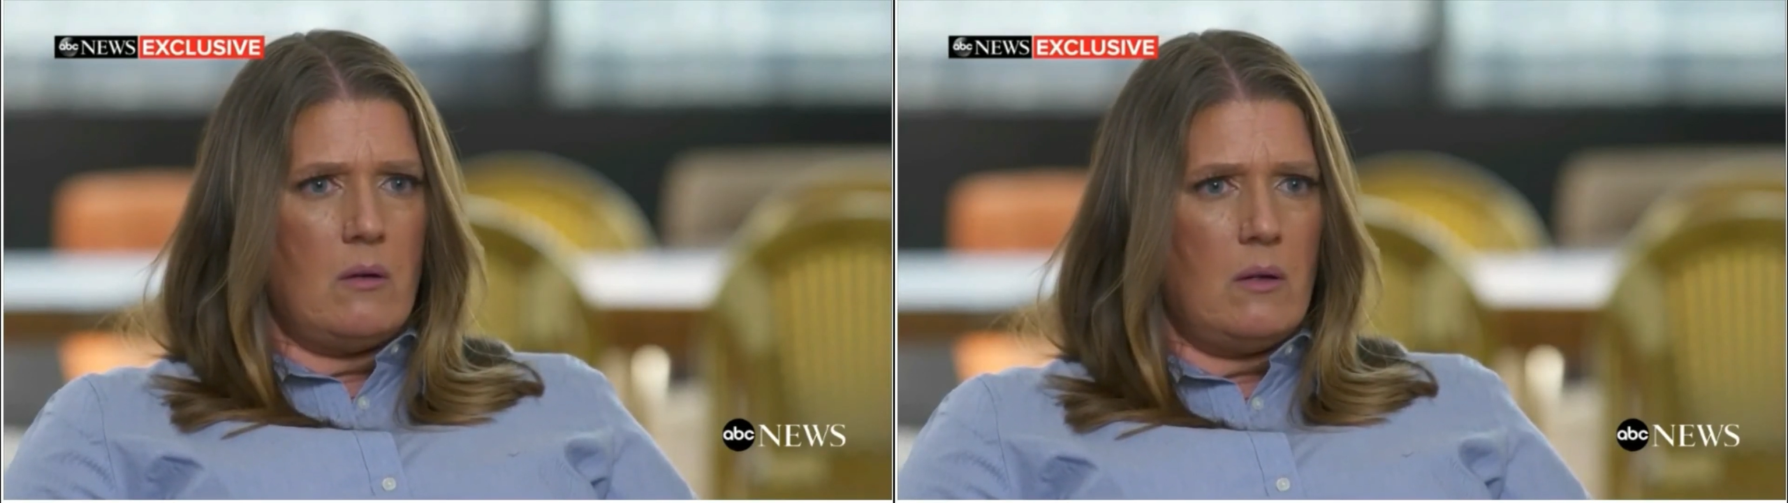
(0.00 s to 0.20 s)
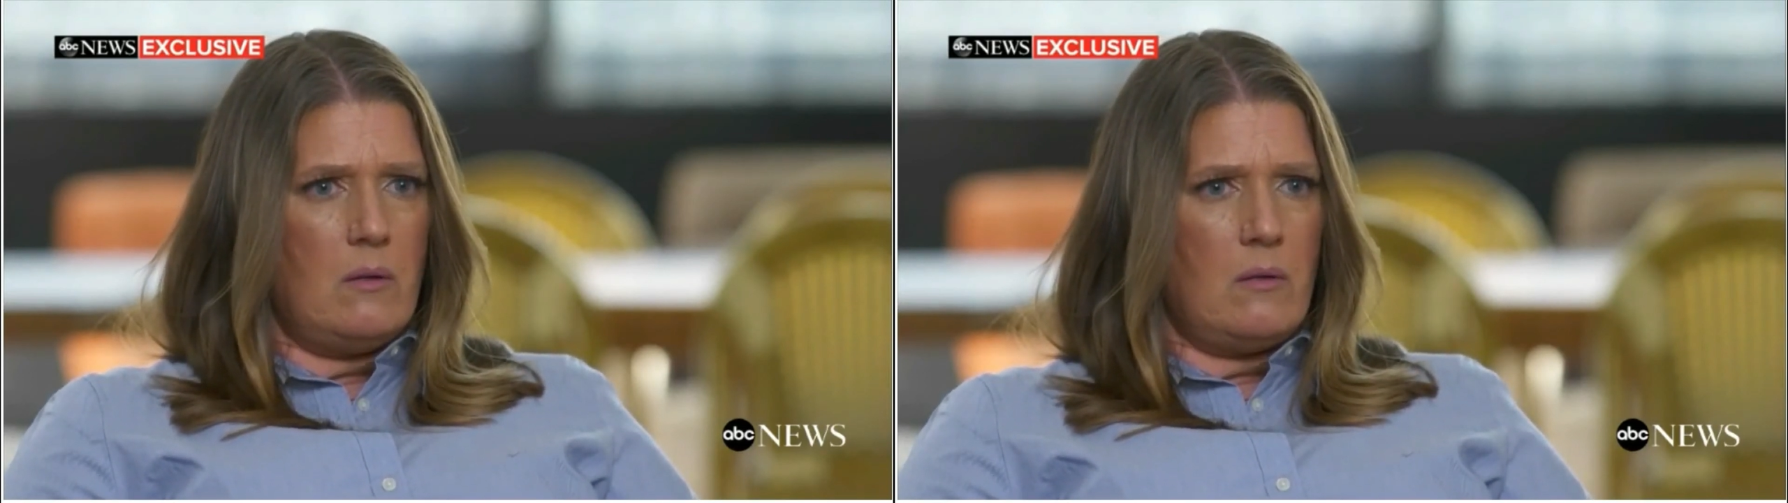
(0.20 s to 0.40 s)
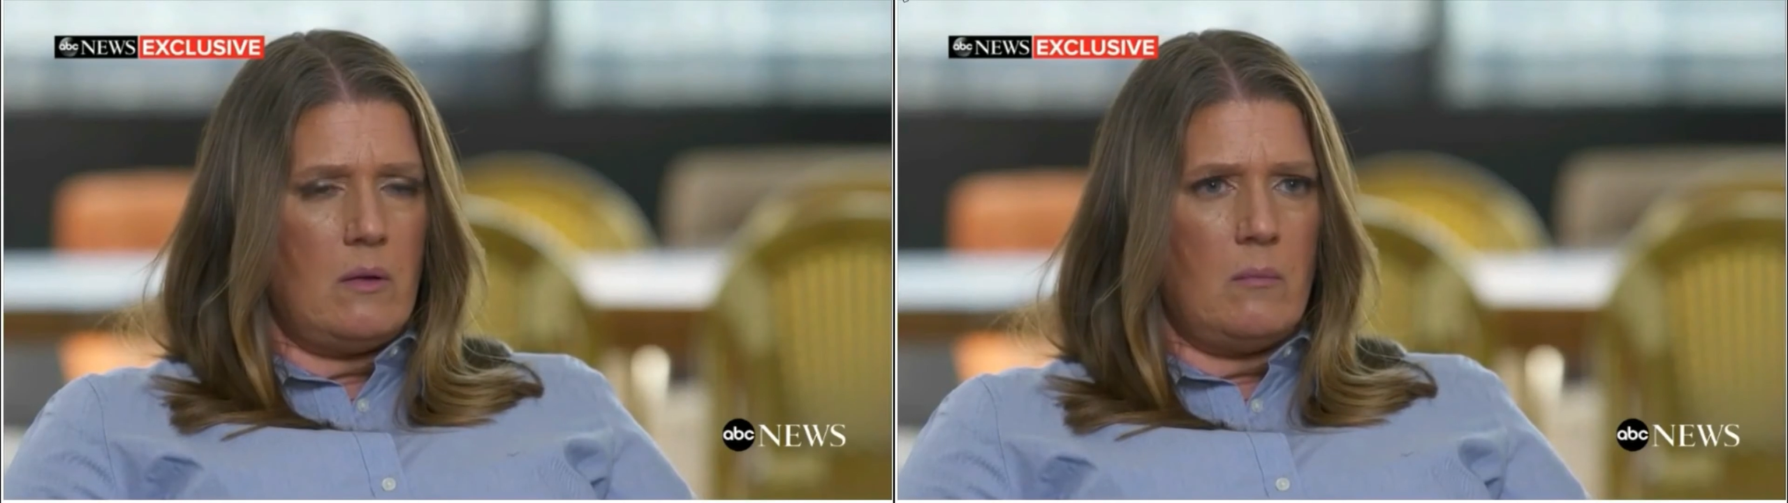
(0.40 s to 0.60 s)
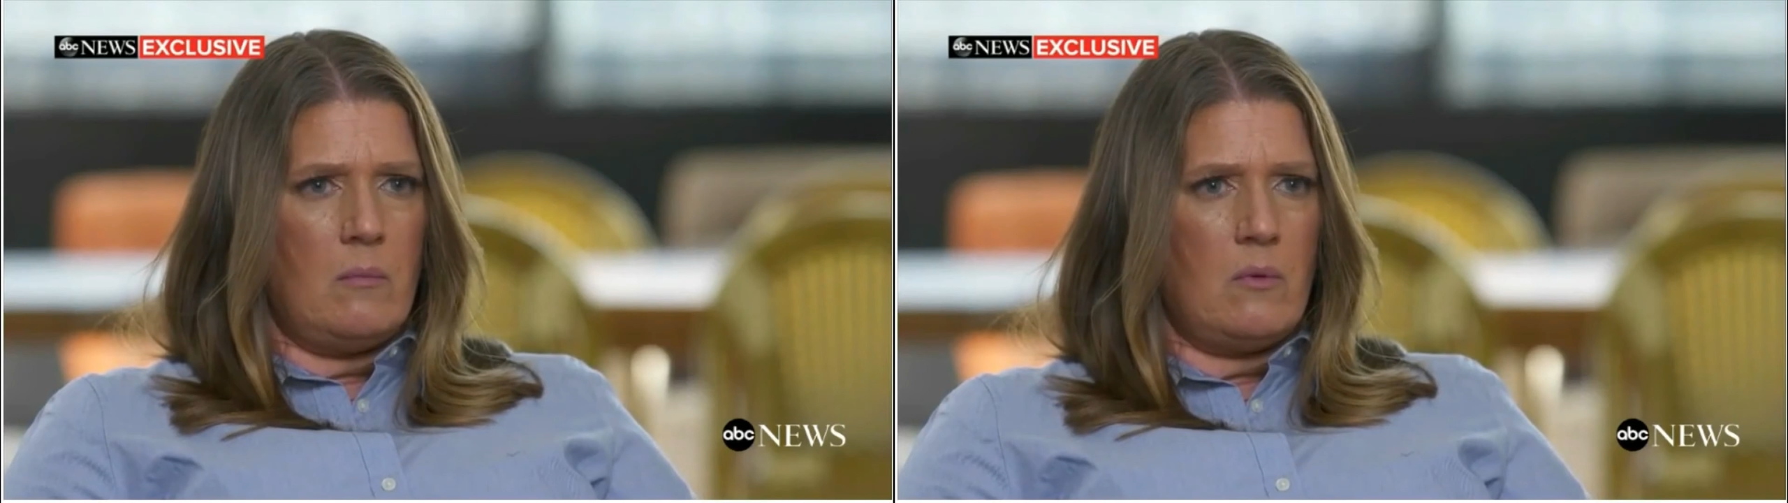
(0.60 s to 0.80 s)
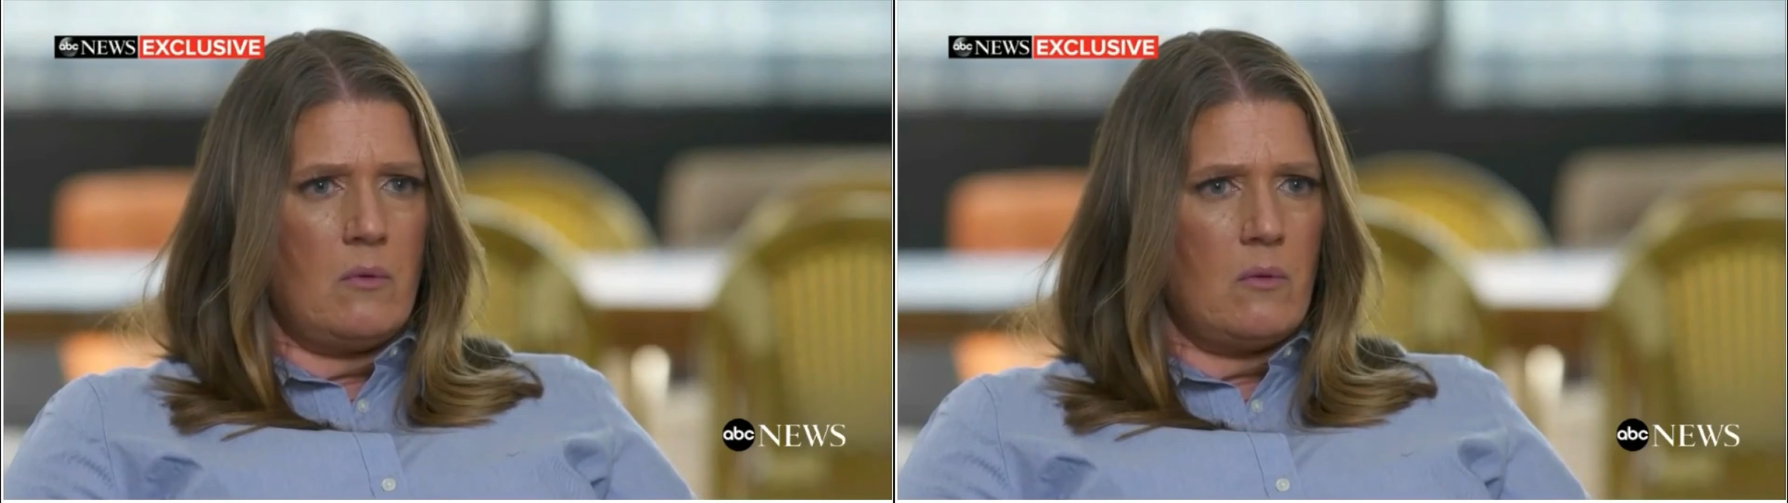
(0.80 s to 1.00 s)
He
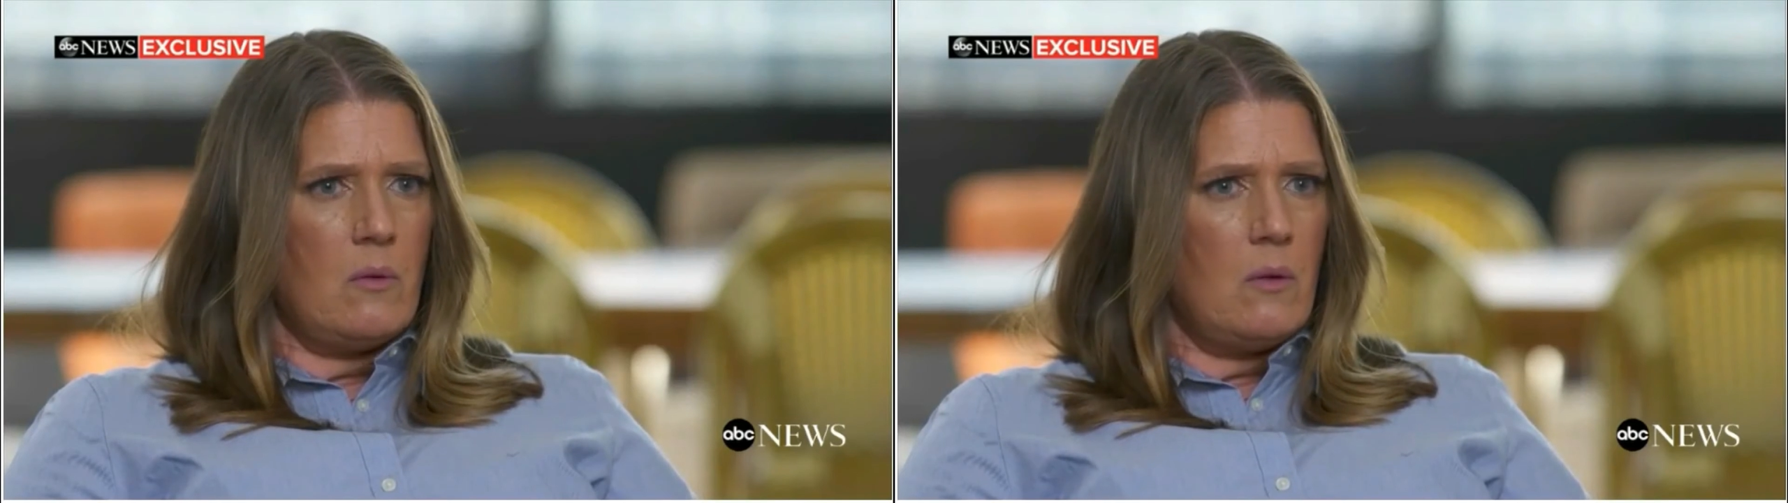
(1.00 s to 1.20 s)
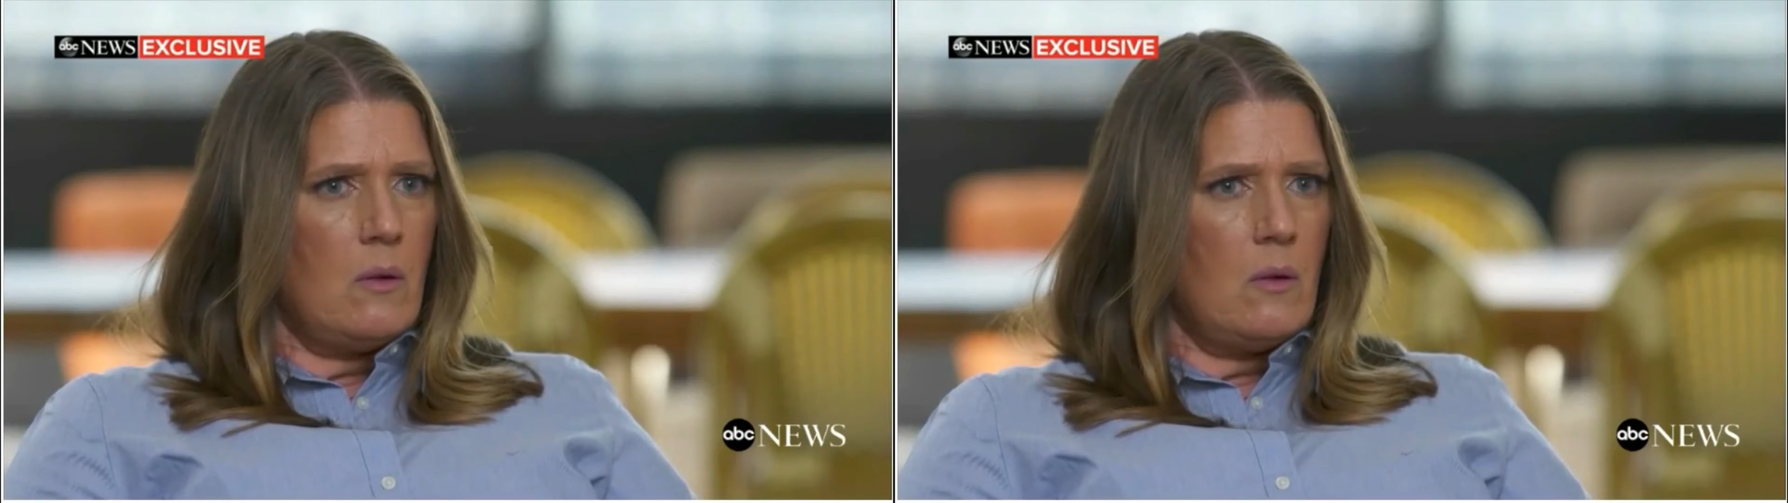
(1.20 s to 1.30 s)
seems